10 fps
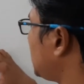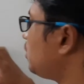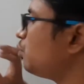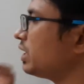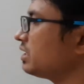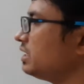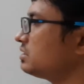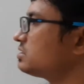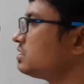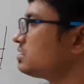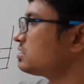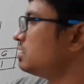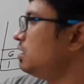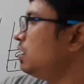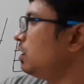have 1 and 6.
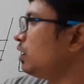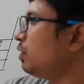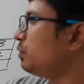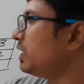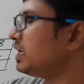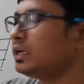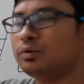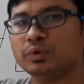Now again